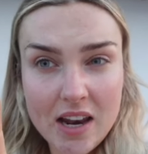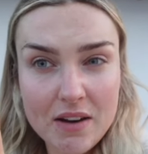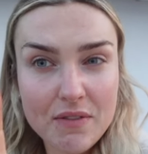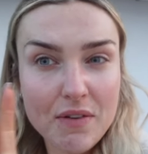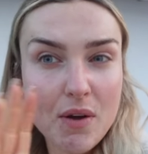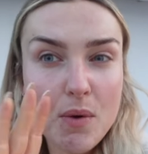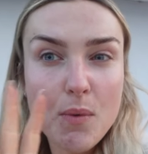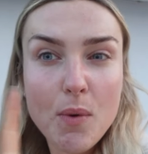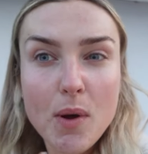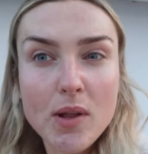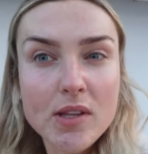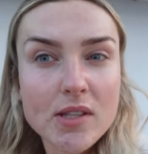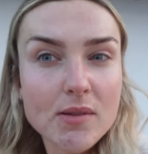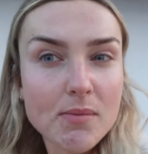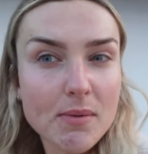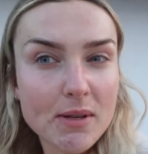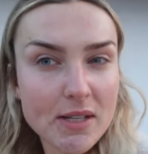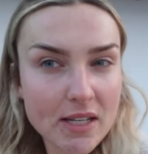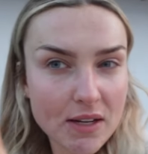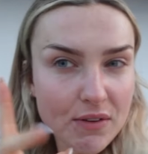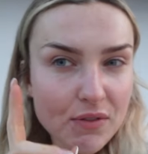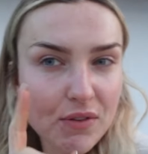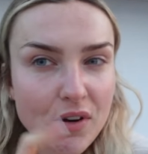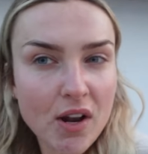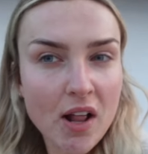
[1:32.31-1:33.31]
If I want something
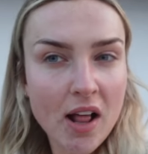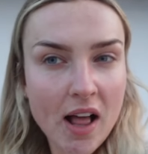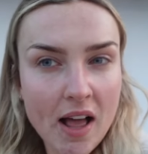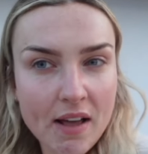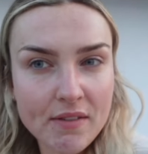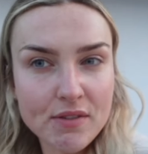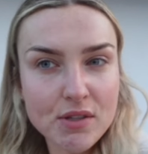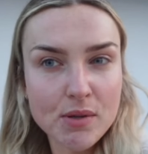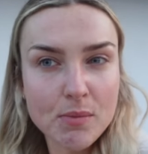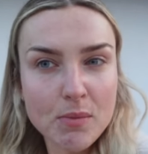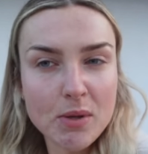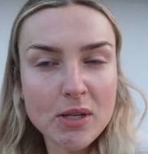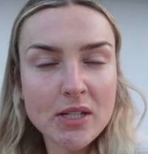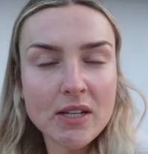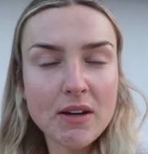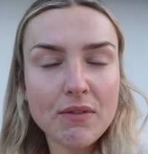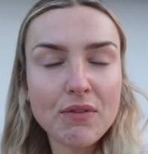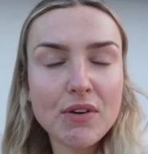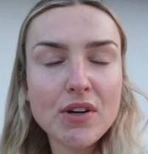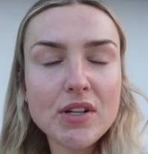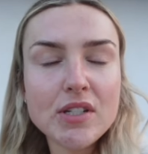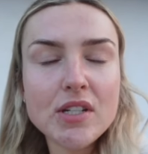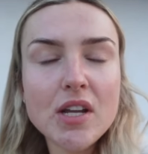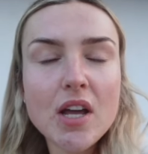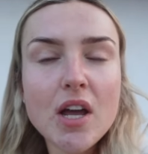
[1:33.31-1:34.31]
different, I'll have something
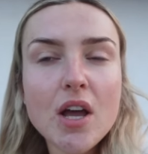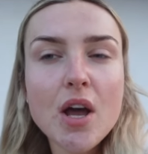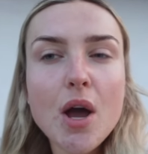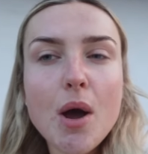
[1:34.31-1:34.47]
different.